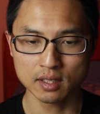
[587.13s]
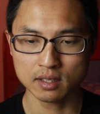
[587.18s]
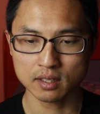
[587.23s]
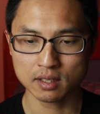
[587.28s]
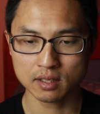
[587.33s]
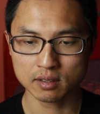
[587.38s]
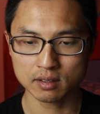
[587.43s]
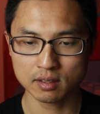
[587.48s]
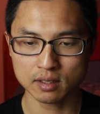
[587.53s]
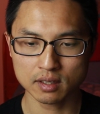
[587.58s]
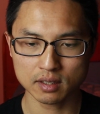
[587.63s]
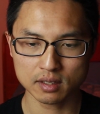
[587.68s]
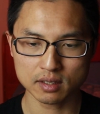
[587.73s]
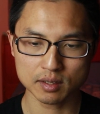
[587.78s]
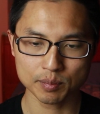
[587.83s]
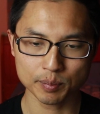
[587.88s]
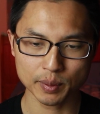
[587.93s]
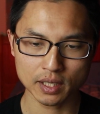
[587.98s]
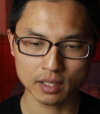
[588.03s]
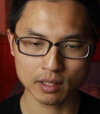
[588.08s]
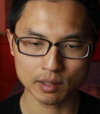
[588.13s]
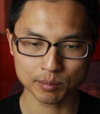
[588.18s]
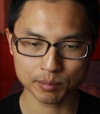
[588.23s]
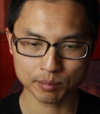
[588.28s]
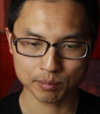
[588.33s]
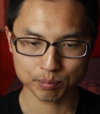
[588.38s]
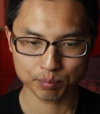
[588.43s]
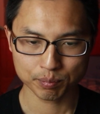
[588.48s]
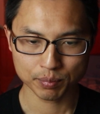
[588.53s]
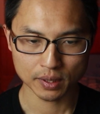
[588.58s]
Now, it's
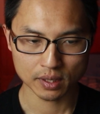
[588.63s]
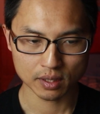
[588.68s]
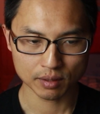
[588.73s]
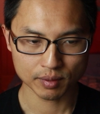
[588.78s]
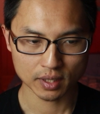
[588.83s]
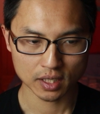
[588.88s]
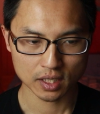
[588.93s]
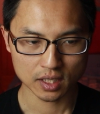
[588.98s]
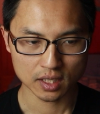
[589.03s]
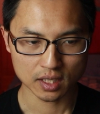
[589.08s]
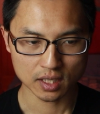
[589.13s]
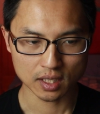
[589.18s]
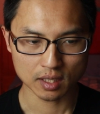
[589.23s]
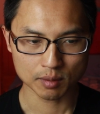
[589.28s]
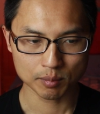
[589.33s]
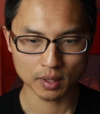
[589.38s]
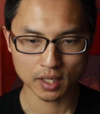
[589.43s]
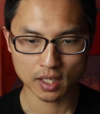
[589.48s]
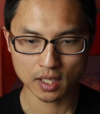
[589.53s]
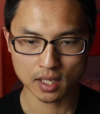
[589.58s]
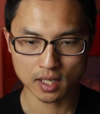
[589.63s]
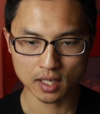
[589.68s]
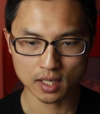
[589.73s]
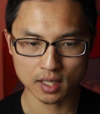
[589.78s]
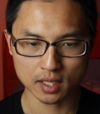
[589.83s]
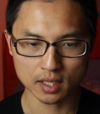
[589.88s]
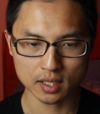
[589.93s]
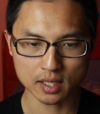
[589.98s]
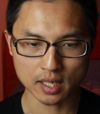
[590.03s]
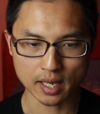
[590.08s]
become a bit of a theme
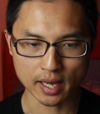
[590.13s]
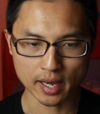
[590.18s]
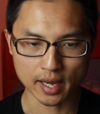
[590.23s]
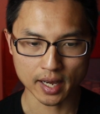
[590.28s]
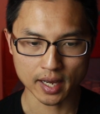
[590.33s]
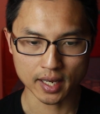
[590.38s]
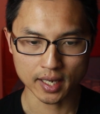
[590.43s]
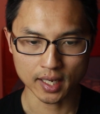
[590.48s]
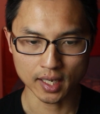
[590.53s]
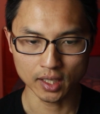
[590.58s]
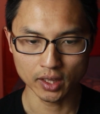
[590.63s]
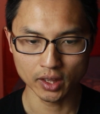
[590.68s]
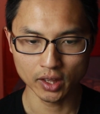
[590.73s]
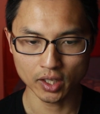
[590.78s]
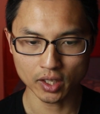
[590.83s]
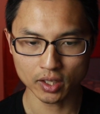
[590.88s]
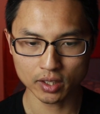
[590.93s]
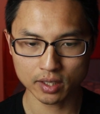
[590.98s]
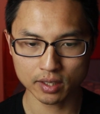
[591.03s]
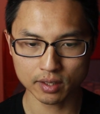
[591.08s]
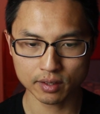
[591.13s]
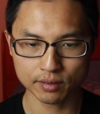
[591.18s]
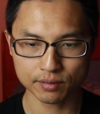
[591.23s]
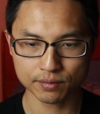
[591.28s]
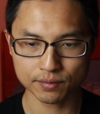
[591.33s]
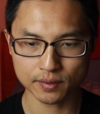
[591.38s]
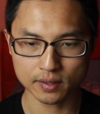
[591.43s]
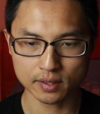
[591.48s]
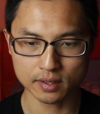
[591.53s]
here that a lot of